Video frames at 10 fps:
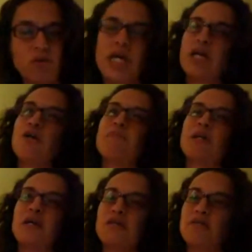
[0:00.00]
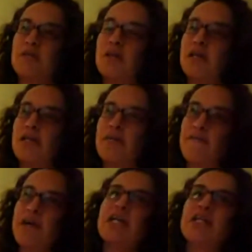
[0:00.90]
your anger, because the
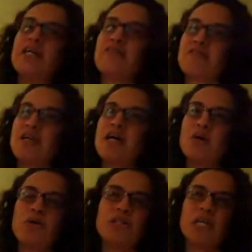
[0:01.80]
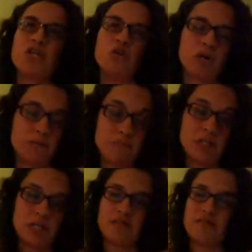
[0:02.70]
violence is not going to hit your
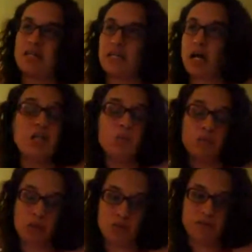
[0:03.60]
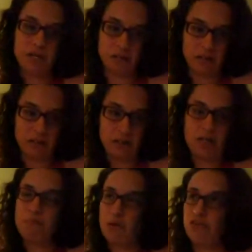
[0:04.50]
communities, and Hollywood knows that.
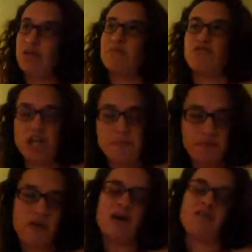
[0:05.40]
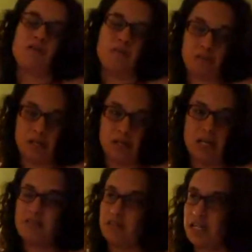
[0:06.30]
Jamie Foxx knows that.
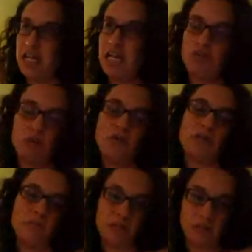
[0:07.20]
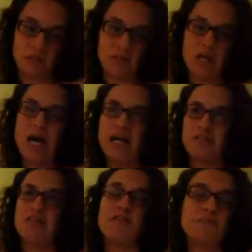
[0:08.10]
It's going to hit your own communities. I
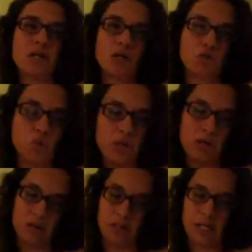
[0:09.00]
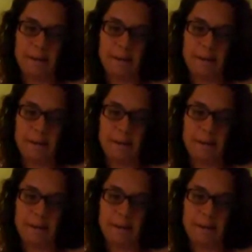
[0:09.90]
said something on Twitter